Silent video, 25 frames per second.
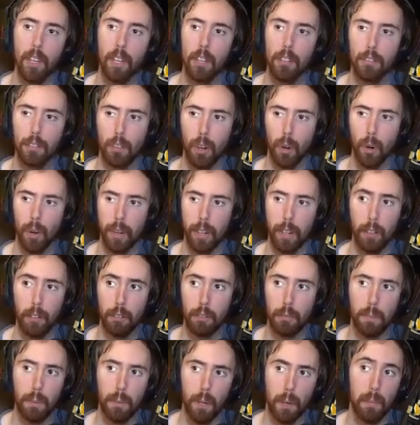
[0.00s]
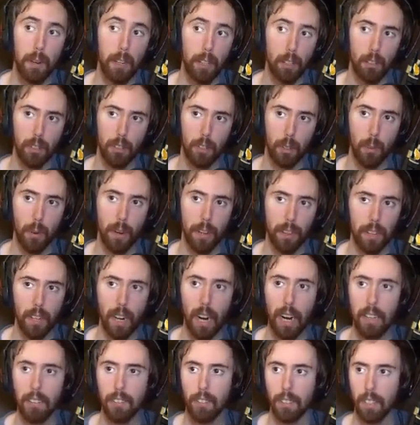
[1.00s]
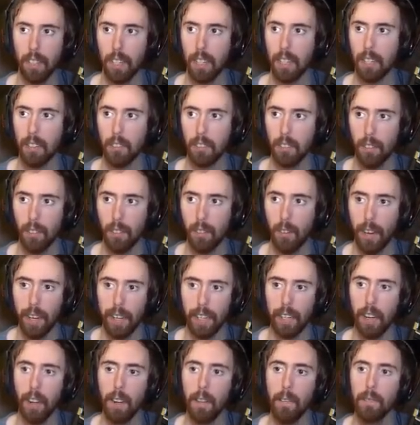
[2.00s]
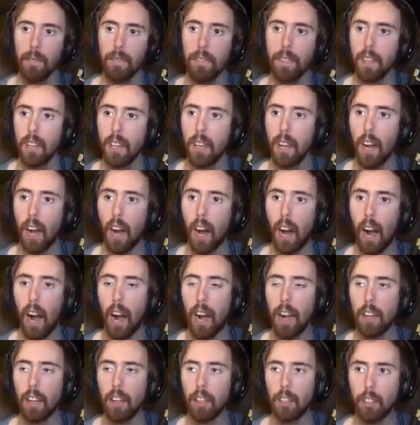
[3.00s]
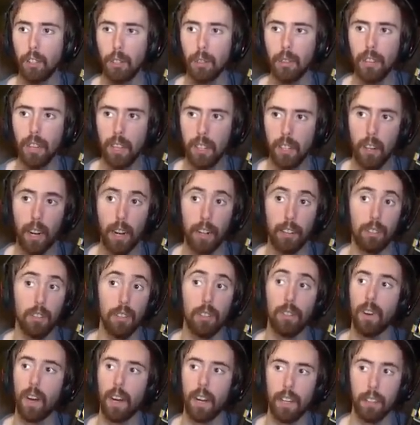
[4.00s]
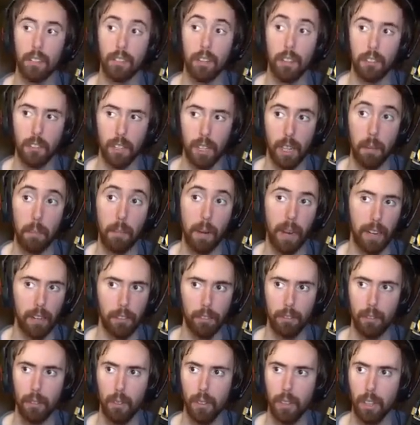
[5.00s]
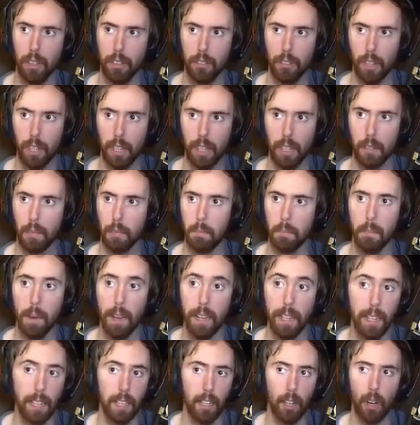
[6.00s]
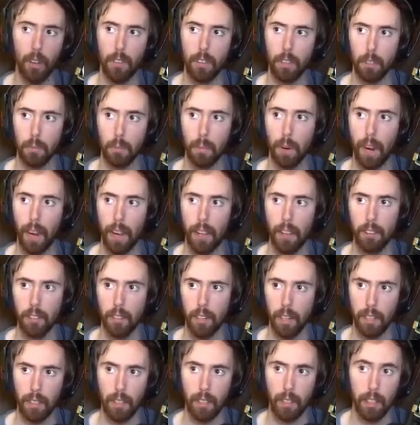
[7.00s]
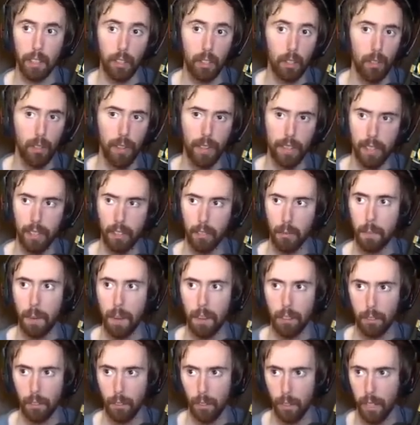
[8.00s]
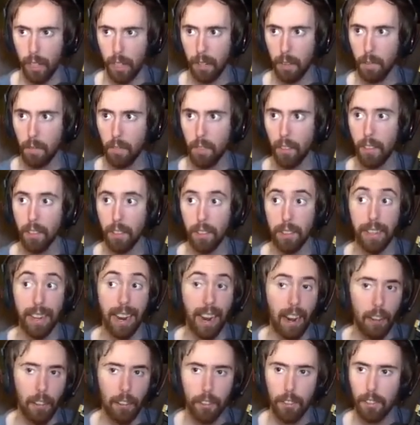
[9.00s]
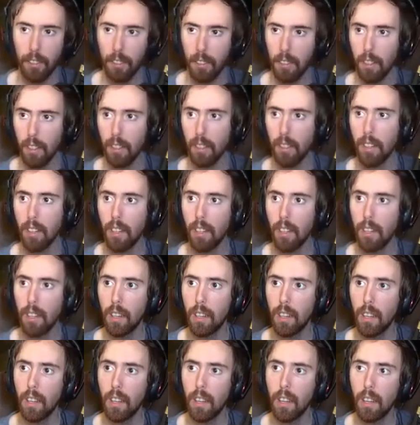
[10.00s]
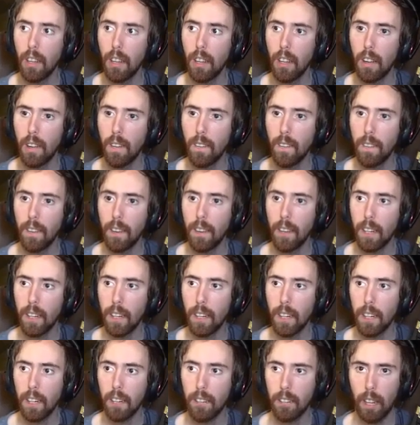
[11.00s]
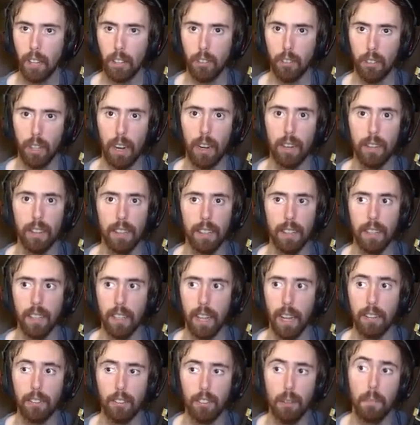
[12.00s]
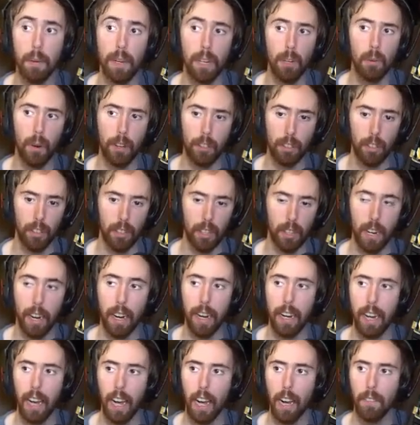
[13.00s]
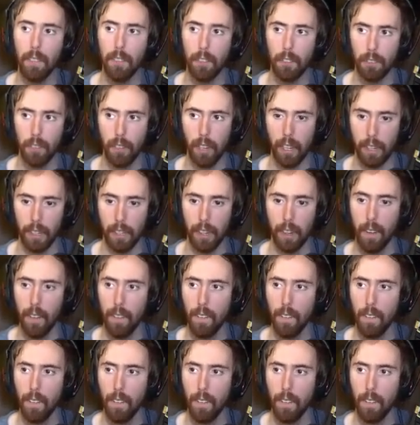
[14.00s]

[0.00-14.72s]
So here's pretty much the way that I see it. Is that, like, do you think that, like, Sylvanas has, like, a master that's, like, making all these plans and, like, telling her, like, that's basically death? Because that's the big question that I have. Is, like,